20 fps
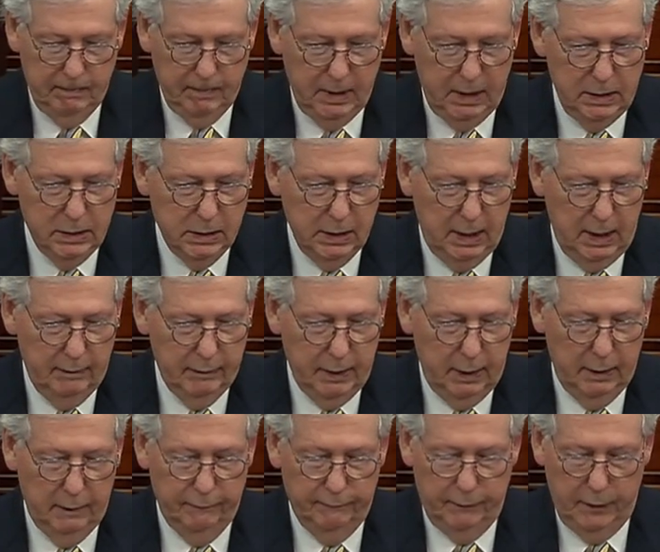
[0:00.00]
He said, "I've
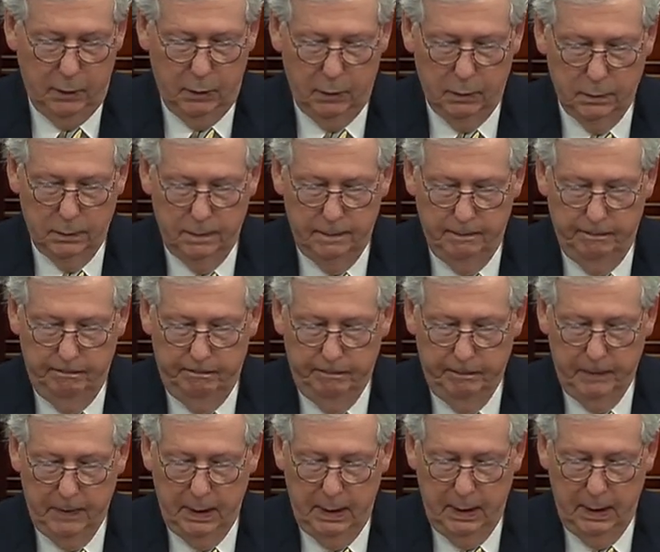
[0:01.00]
got a phone."
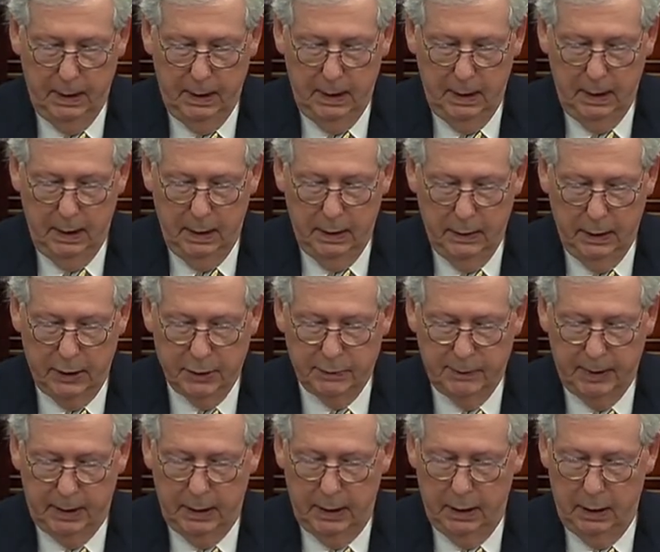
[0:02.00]
Thus
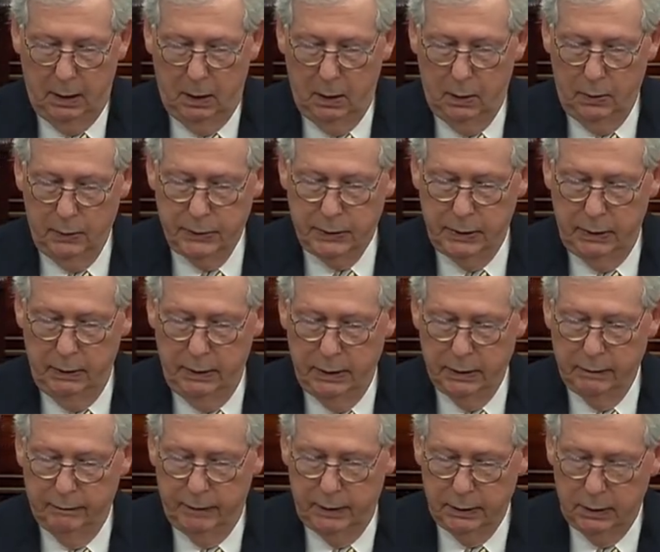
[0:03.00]
began a whole
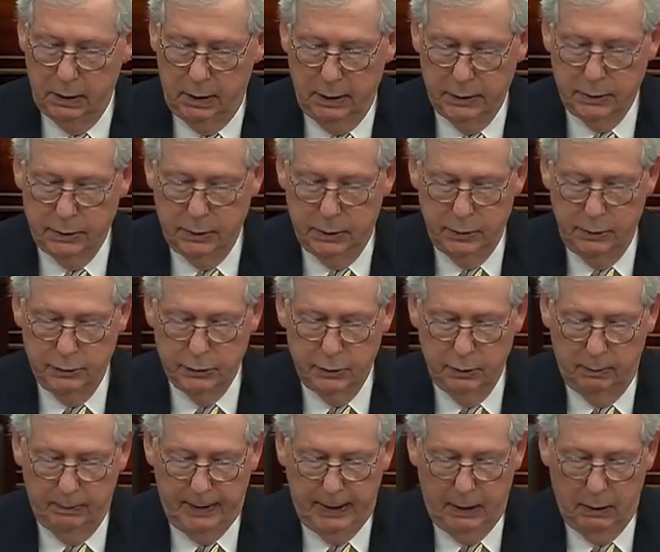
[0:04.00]
series of
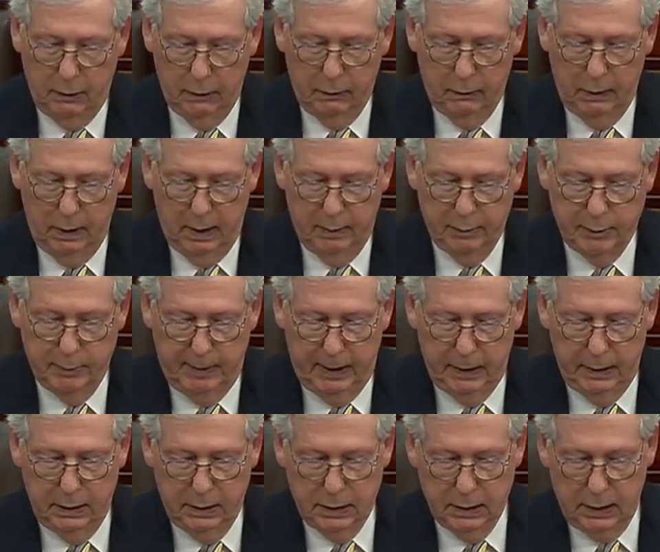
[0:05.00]
unconstitutional power grabs by
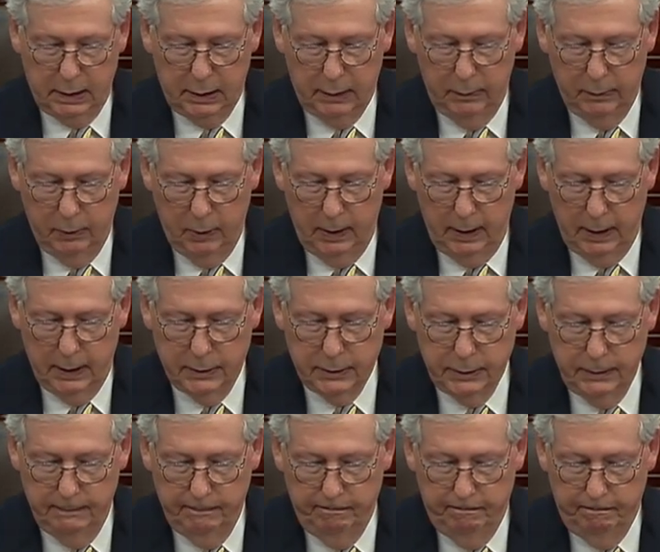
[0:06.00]
the executive branch,
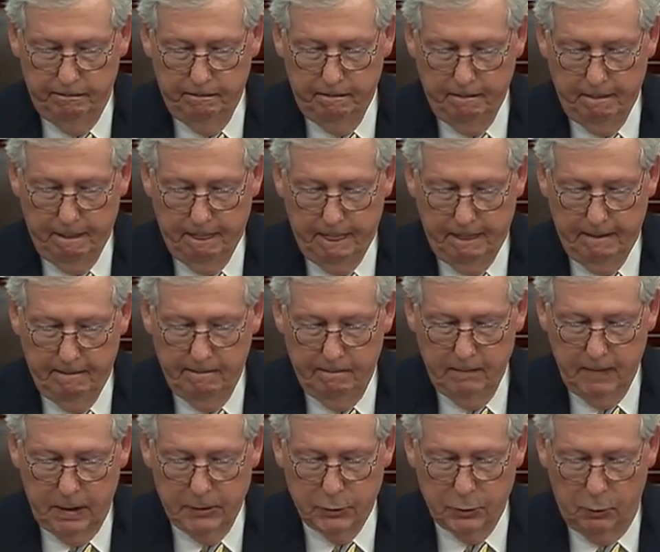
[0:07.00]

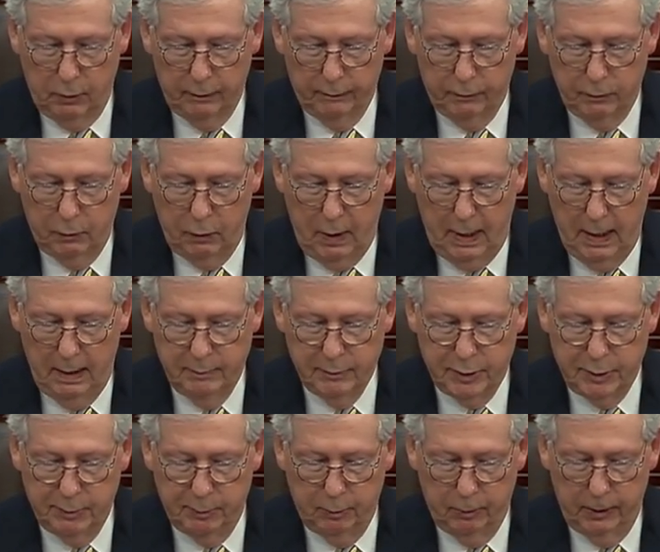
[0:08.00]
a sort of crime
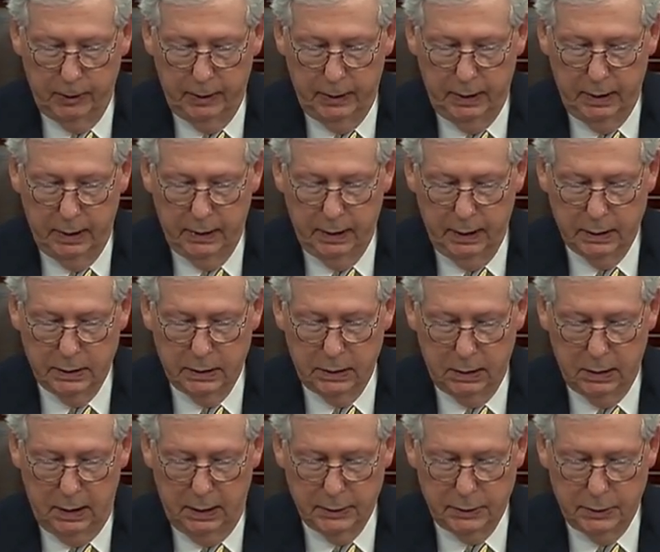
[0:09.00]
spree against the
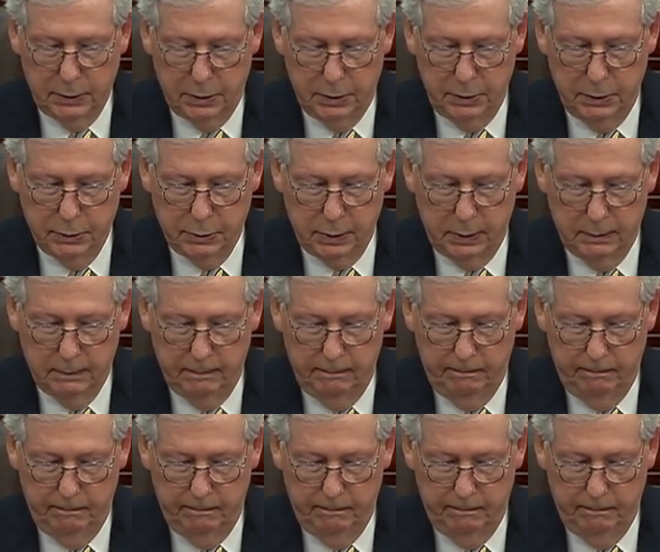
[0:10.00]
Constitution.